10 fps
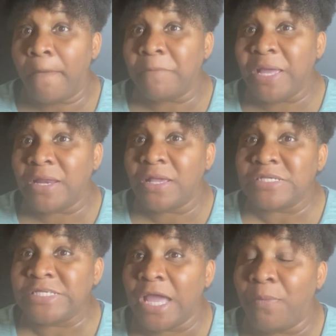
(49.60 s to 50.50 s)
being an
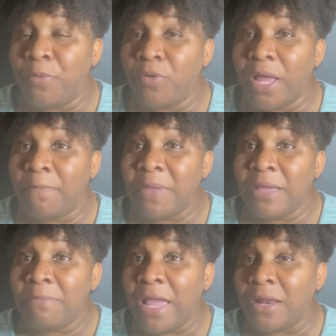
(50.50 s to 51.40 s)
example and
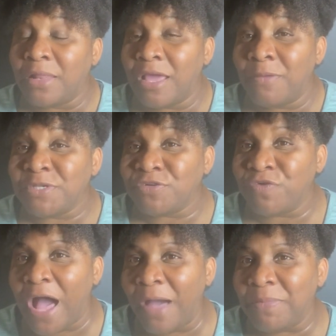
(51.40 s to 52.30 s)
being made in the image of
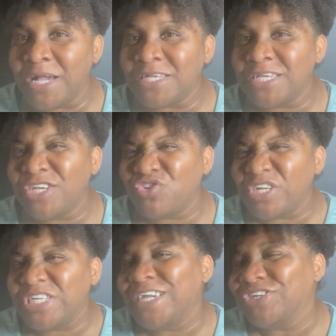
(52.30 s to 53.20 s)
God because he's
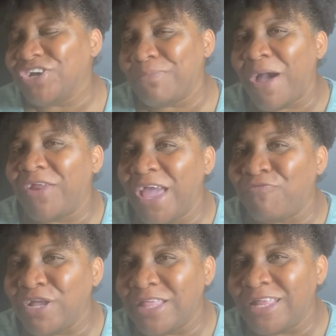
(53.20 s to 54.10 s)
strategic about
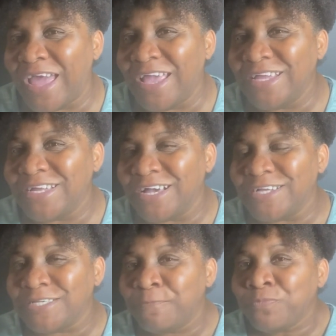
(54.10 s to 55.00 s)
everything that he
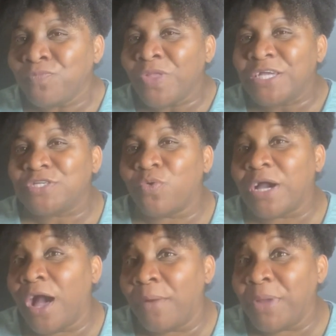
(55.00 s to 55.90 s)
does. So
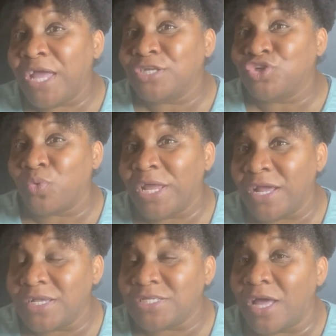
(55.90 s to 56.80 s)
come and join
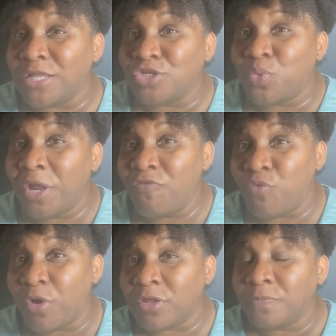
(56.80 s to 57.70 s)
us on the
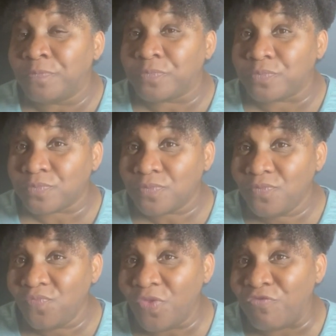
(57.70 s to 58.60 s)
24th
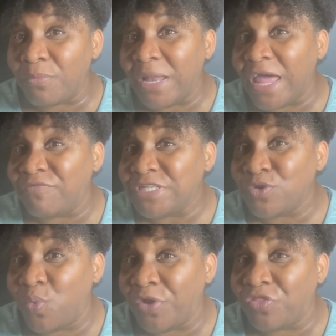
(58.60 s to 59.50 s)
from 11 to
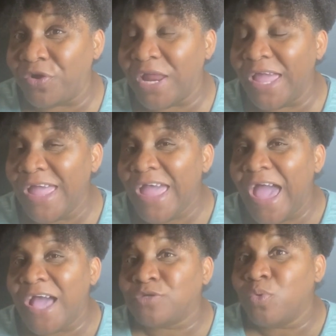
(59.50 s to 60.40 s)
1:30
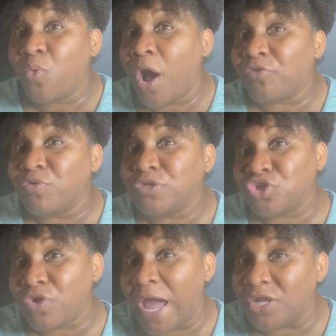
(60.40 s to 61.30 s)
as we walk through
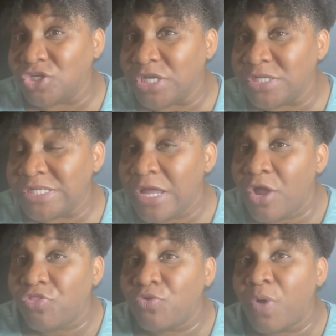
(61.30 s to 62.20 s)
strategies
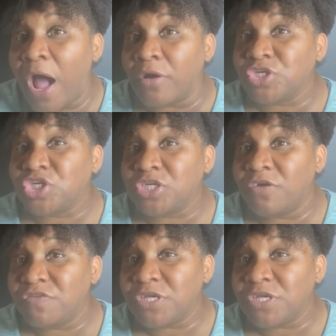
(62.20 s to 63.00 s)
through our shift,